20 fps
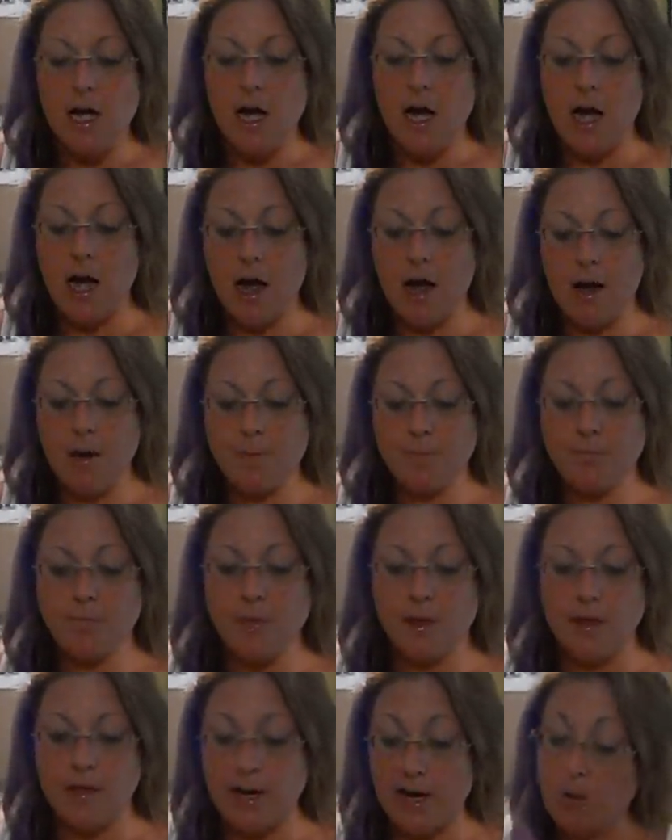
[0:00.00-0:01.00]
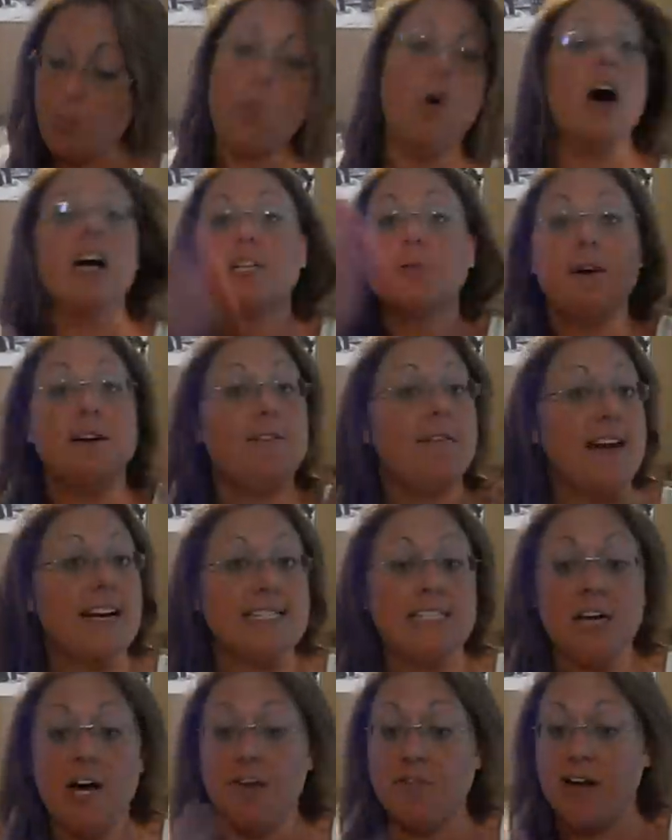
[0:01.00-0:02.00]
Then I wash my
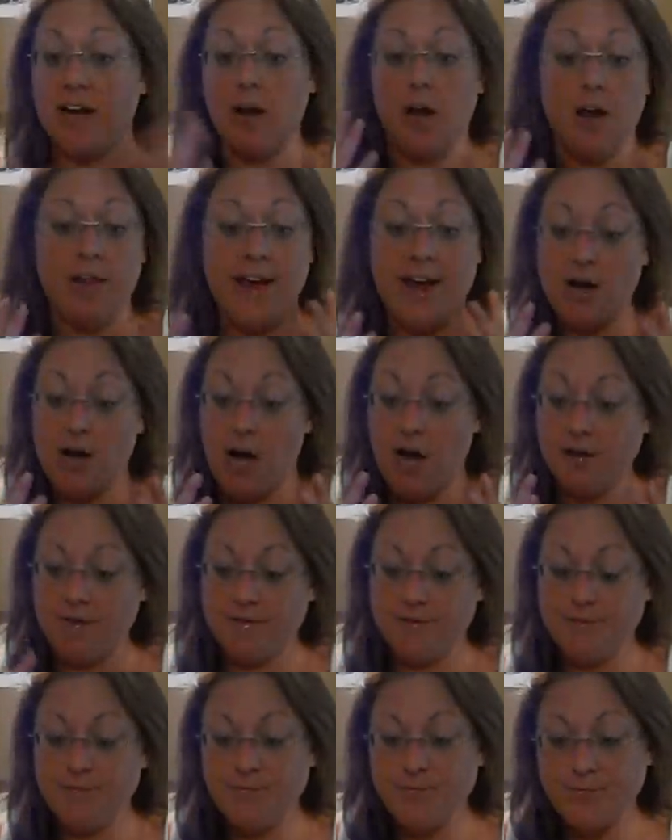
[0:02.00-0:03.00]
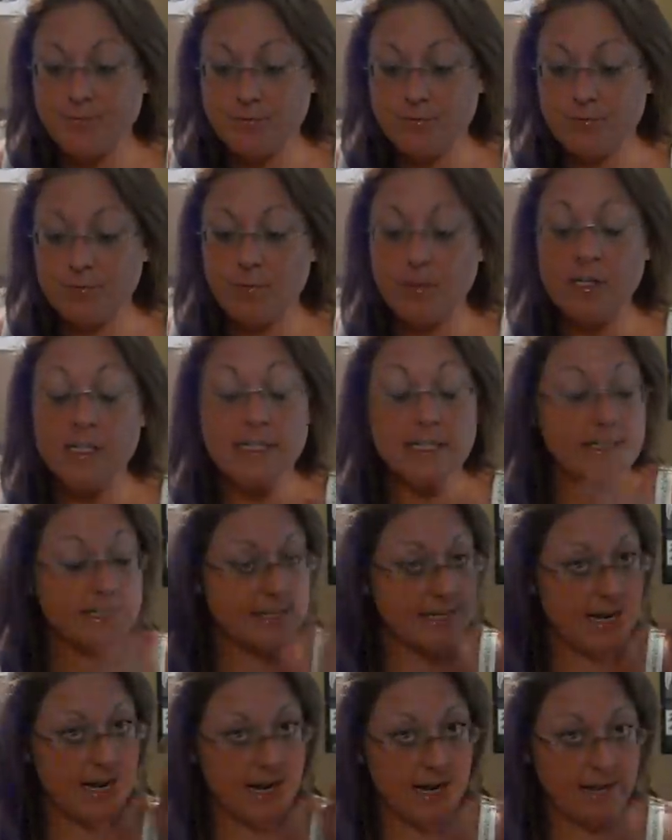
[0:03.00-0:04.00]
face off, get all that off,
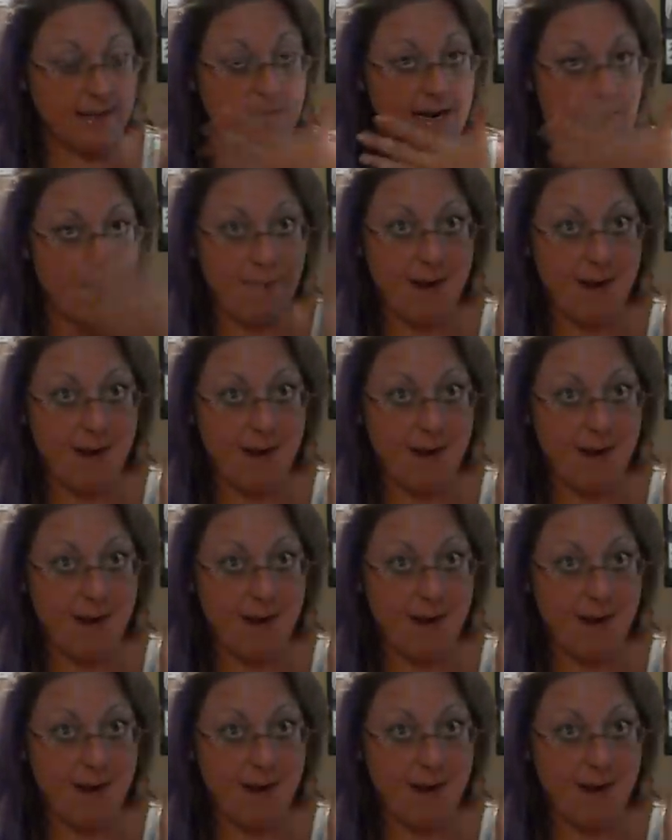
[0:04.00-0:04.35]
and then I